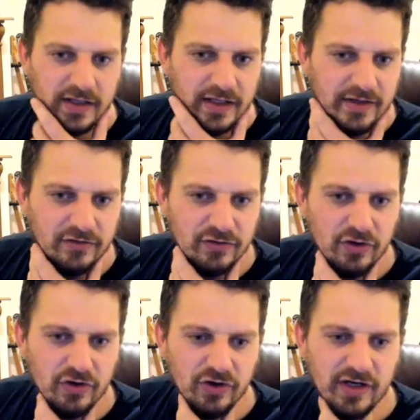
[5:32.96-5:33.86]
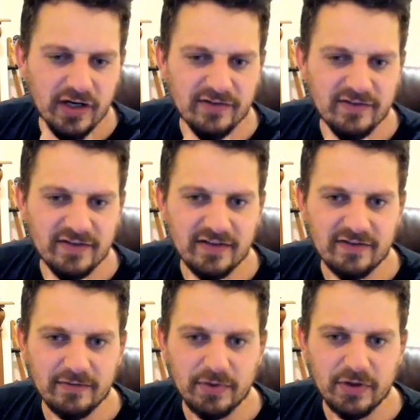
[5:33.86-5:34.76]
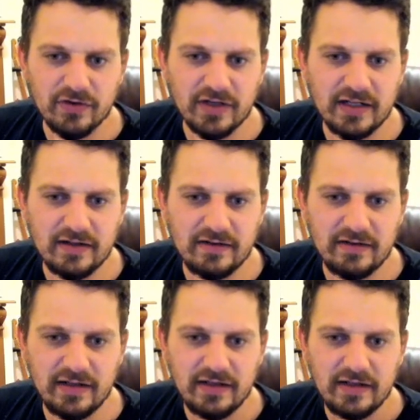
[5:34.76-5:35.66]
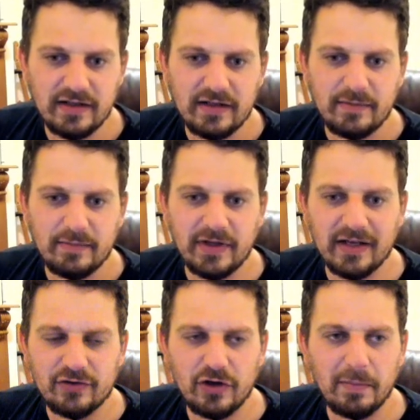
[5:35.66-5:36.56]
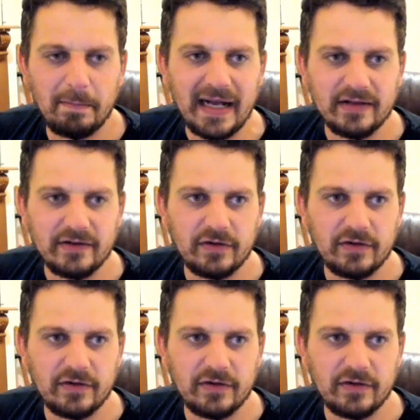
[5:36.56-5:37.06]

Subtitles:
he's not got a consistent personality, but he has got a balanced